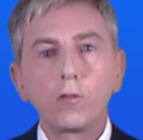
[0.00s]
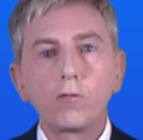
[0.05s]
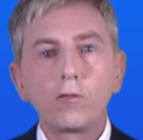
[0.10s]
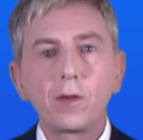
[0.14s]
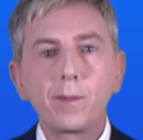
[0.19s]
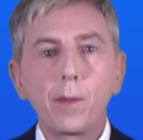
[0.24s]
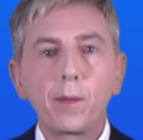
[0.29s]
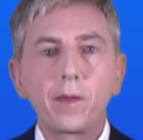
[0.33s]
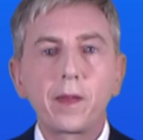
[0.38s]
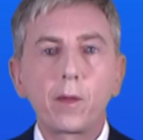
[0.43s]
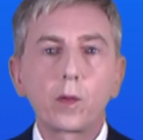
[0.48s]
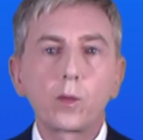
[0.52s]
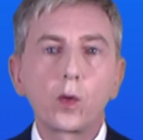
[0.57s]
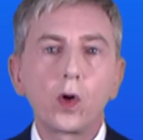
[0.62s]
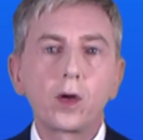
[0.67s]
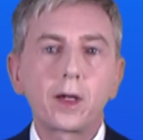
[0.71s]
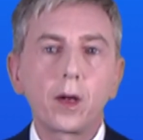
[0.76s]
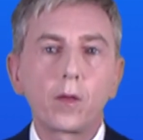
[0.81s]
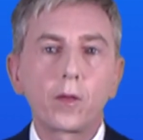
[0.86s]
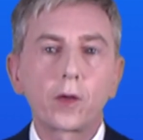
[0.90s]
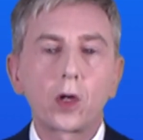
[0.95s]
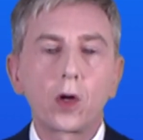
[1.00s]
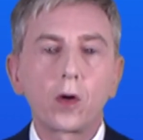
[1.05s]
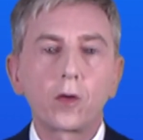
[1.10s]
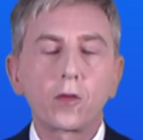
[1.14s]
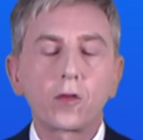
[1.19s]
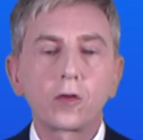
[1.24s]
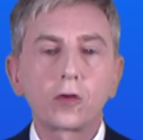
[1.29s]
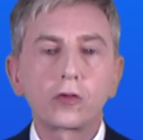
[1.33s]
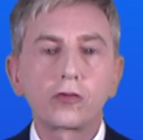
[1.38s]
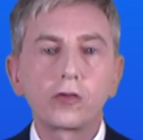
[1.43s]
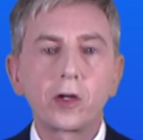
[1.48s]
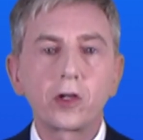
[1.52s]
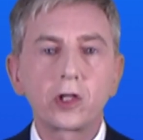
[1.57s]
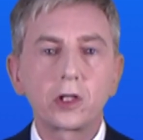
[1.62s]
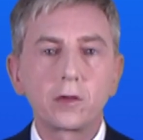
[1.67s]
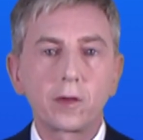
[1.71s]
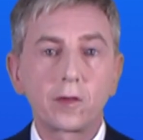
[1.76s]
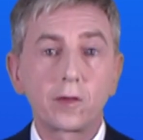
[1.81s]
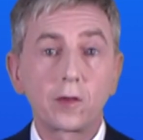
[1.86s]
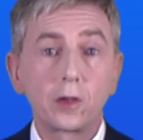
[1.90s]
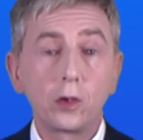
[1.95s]
Remember that we work out the concentration
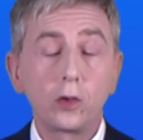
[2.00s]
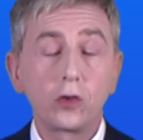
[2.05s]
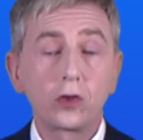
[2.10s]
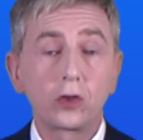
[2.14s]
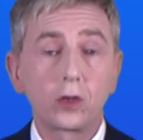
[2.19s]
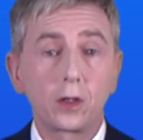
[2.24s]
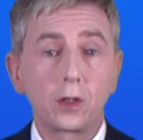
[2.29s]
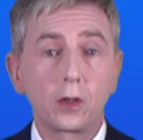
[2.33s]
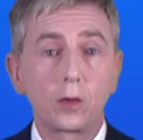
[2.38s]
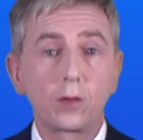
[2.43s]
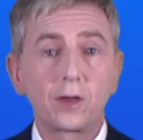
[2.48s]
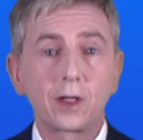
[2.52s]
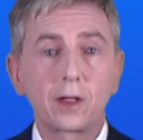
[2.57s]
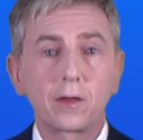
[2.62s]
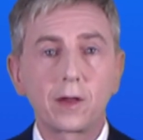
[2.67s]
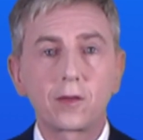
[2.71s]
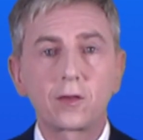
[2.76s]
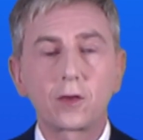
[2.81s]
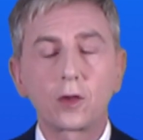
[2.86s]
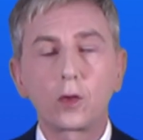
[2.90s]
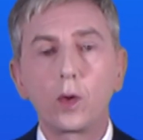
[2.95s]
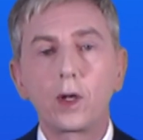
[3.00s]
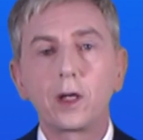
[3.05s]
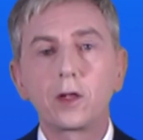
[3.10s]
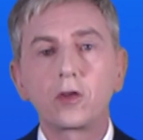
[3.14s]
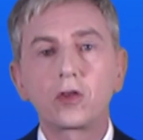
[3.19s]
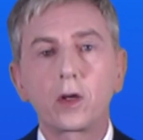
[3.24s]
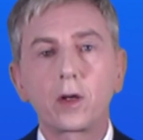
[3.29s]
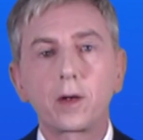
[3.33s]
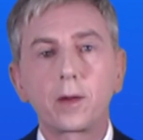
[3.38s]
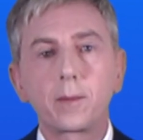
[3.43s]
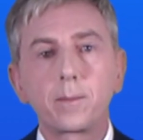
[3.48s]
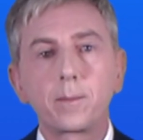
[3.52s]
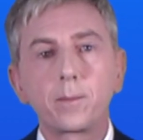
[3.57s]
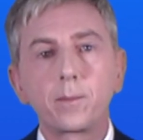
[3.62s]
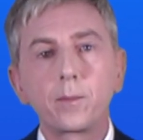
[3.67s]
of a solution using this equation.